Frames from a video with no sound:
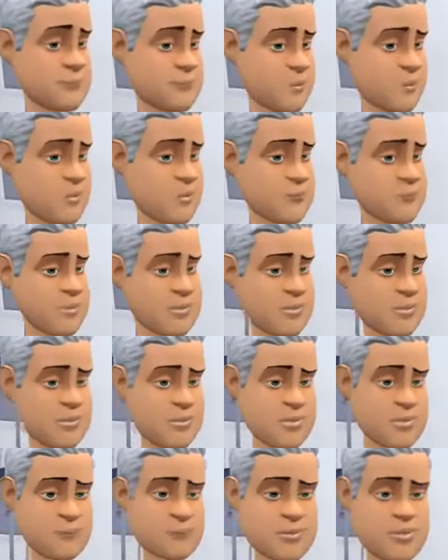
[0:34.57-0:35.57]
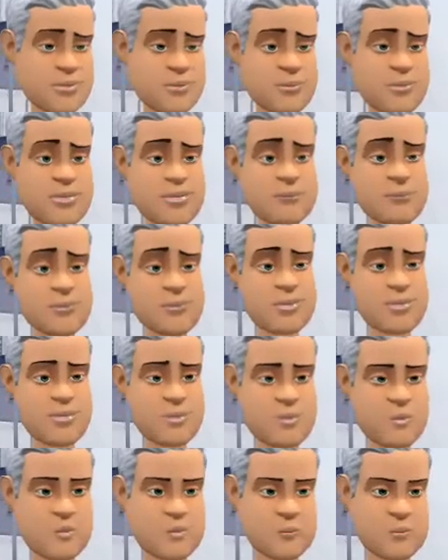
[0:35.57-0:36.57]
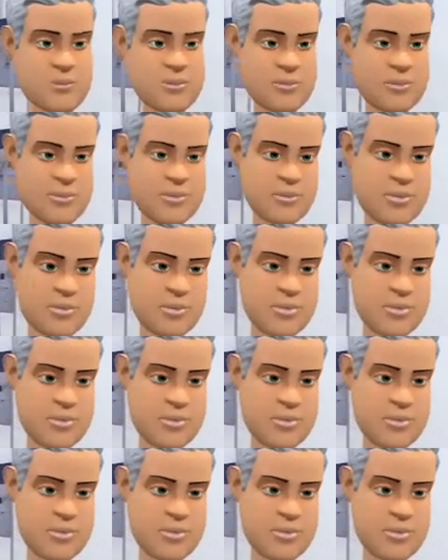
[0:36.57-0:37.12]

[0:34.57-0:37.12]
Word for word: automatic weapons and missile launchers out in the